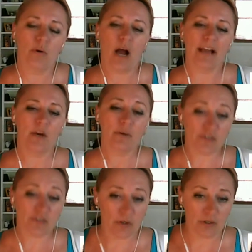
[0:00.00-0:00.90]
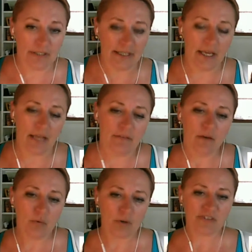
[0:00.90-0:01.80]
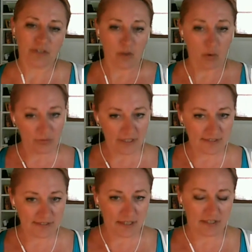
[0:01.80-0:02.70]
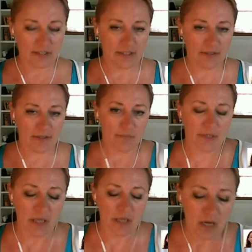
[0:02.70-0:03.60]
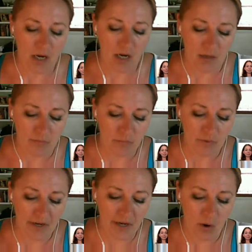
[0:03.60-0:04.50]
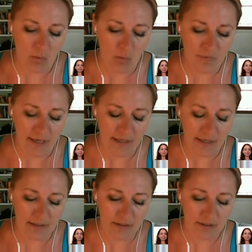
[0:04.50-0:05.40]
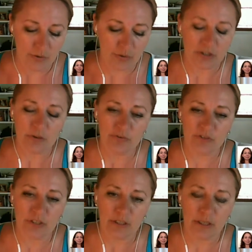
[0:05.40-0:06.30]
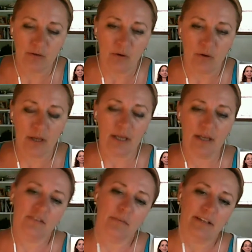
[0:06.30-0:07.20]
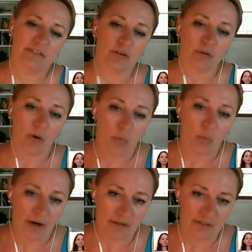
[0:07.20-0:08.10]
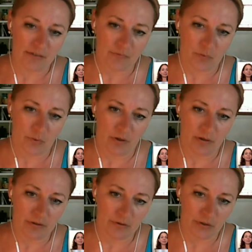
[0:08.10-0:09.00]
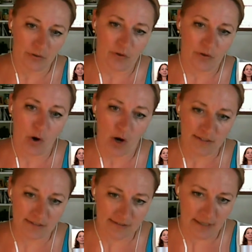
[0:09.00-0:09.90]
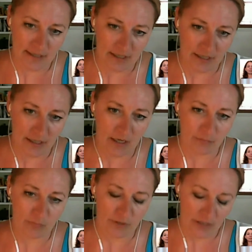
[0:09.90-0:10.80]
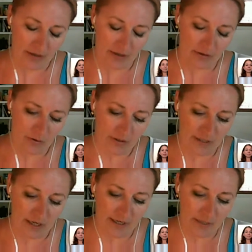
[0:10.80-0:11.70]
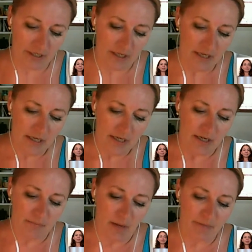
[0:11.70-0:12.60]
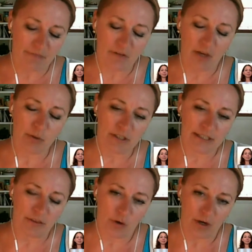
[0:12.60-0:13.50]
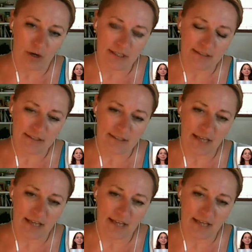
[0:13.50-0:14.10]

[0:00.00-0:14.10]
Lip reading: I know it's early and the award's only in its second year, but we hope that you can use it as a means to grow awareness for the causes that, and we're going to go to Kanani, but I mean, have you put any thought into